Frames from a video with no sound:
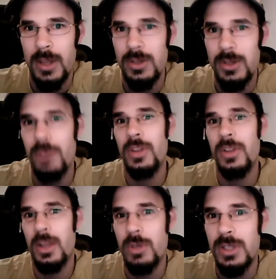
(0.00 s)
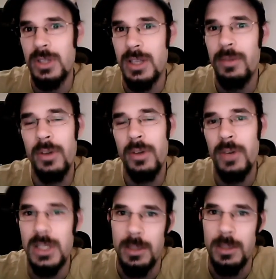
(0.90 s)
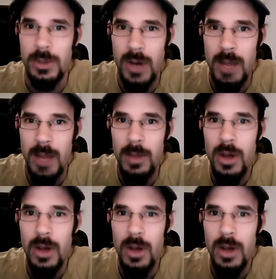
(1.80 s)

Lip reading: So if you like what you see, feel free to subscribe